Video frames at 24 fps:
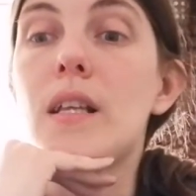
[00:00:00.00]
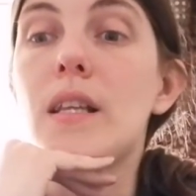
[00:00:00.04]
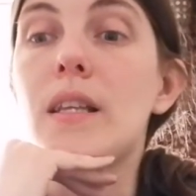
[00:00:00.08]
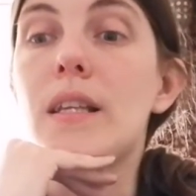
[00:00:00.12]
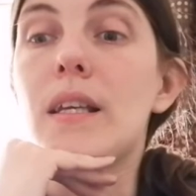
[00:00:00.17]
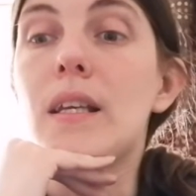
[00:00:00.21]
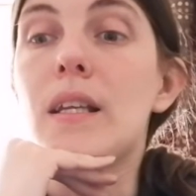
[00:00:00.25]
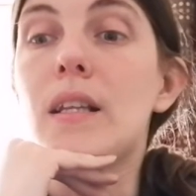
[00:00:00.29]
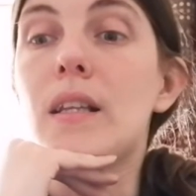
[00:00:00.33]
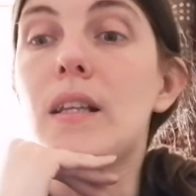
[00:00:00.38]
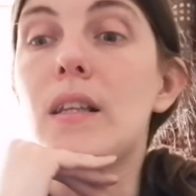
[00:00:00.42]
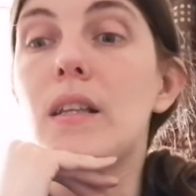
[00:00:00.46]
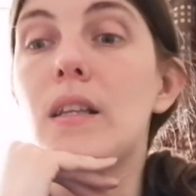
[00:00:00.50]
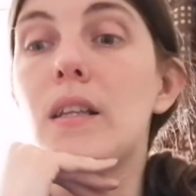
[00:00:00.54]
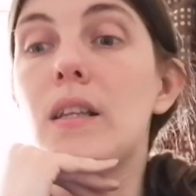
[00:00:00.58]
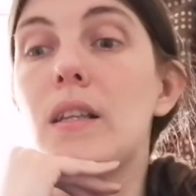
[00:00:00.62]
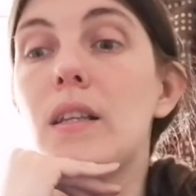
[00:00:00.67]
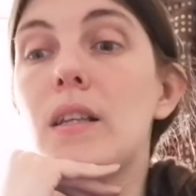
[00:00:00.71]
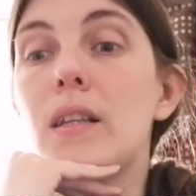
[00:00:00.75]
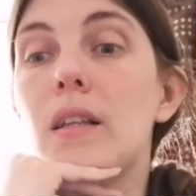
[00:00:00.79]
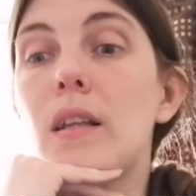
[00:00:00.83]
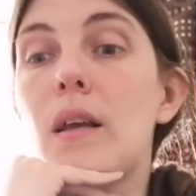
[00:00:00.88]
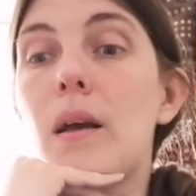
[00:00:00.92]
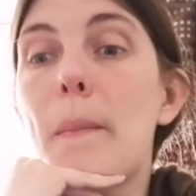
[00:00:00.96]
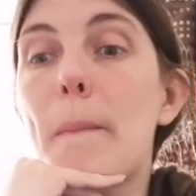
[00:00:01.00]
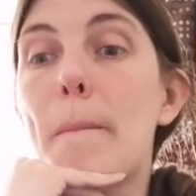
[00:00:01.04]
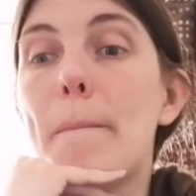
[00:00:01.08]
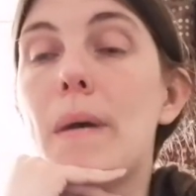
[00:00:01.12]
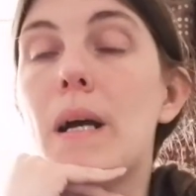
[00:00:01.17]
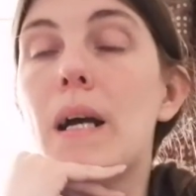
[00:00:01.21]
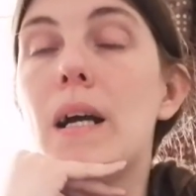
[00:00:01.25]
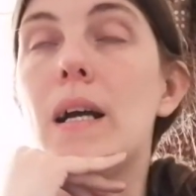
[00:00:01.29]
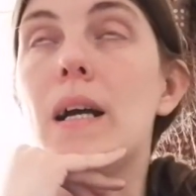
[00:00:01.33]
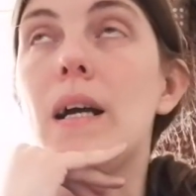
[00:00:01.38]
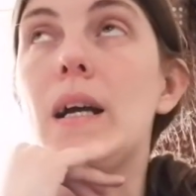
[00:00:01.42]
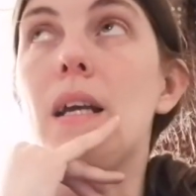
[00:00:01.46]
a Little
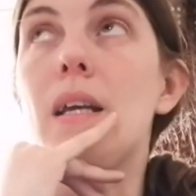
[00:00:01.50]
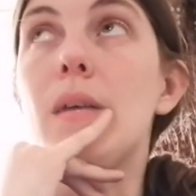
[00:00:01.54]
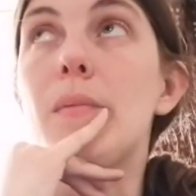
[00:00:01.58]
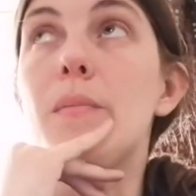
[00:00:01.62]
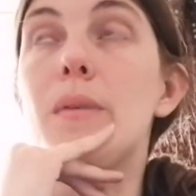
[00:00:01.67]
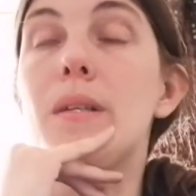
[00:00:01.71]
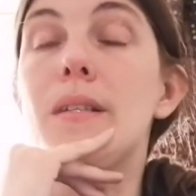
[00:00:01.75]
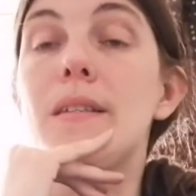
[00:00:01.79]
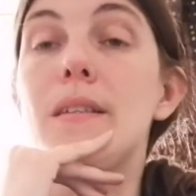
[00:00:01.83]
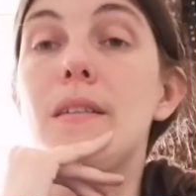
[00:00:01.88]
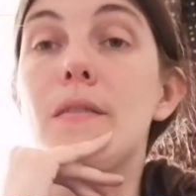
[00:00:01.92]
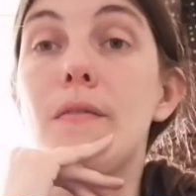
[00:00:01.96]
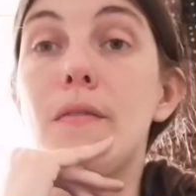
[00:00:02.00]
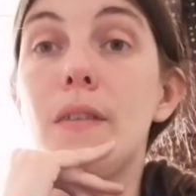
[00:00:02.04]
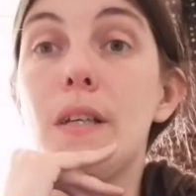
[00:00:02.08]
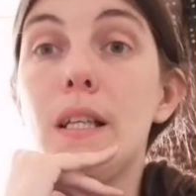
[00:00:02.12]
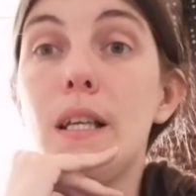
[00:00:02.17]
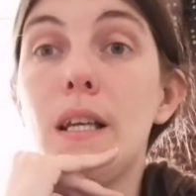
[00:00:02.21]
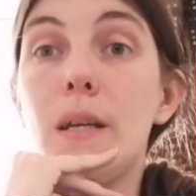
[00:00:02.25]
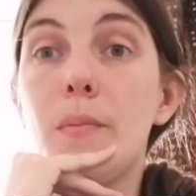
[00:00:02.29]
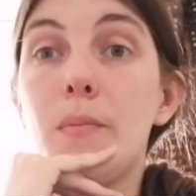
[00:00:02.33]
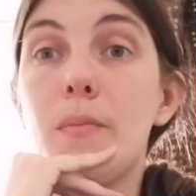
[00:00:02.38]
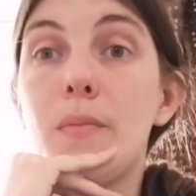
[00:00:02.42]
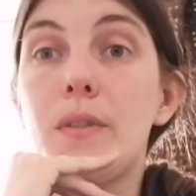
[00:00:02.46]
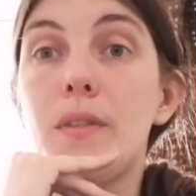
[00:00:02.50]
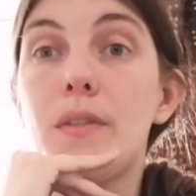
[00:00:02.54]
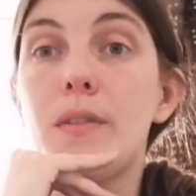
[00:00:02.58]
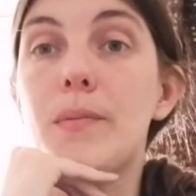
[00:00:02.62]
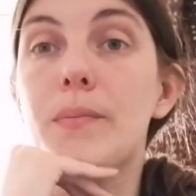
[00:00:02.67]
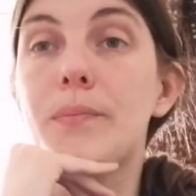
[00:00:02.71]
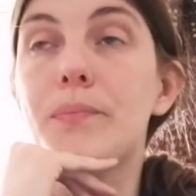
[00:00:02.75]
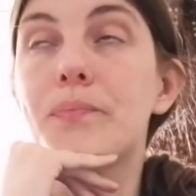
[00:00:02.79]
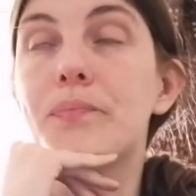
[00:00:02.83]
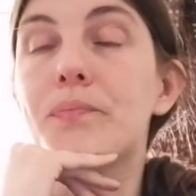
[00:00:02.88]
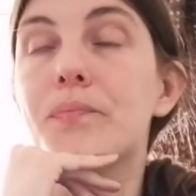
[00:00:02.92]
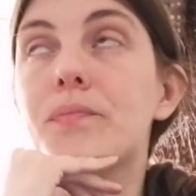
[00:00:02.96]
by Busy
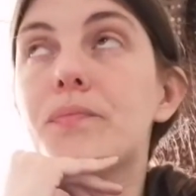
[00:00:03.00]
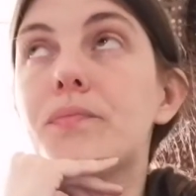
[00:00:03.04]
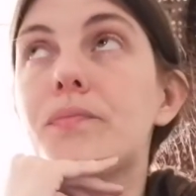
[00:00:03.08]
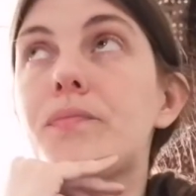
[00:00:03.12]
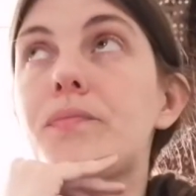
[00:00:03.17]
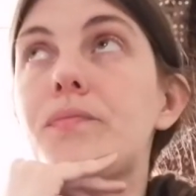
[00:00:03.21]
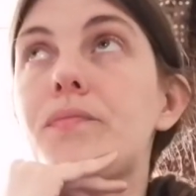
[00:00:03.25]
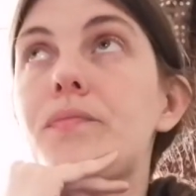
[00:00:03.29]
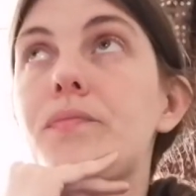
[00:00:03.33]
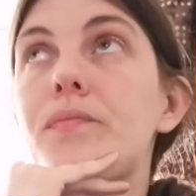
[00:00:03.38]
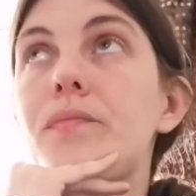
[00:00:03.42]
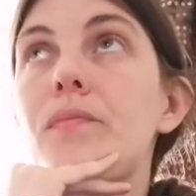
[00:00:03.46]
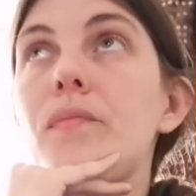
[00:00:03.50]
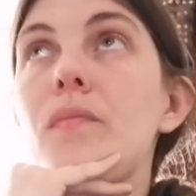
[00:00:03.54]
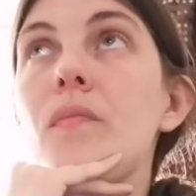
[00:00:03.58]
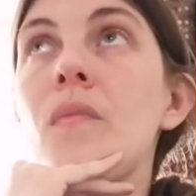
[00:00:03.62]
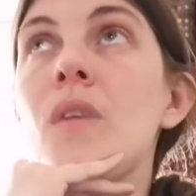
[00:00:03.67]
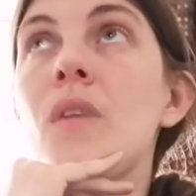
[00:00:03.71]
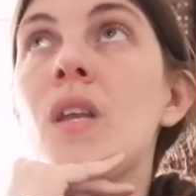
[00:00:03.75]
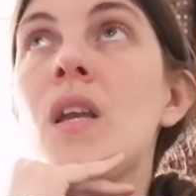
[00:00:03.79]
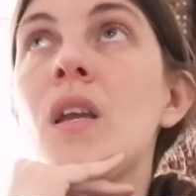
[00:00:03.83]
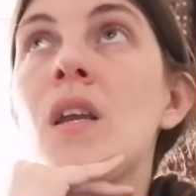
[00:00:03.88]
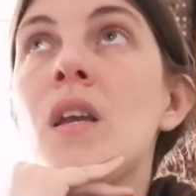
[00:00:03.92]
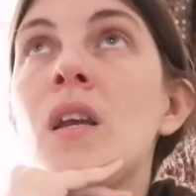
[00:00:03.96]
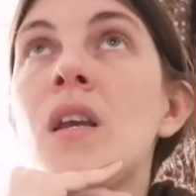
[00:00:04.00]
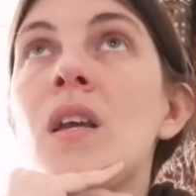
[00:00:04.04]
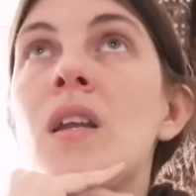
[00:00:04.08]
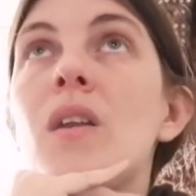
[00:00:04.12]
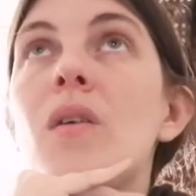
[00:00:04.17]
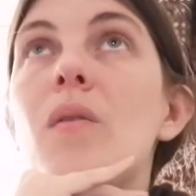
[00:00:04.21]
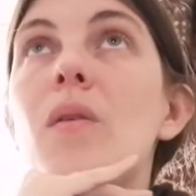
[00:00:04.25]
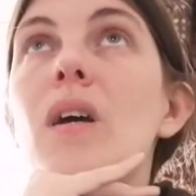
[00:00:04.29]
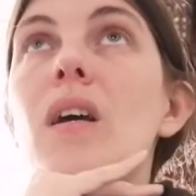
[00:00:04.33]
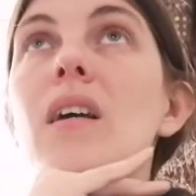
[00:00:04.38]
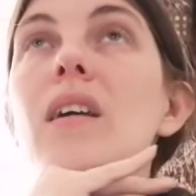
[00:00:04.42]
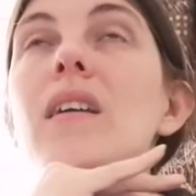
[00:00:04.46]
Phillips.
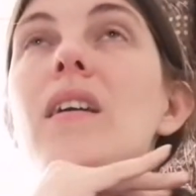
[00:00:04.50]
Now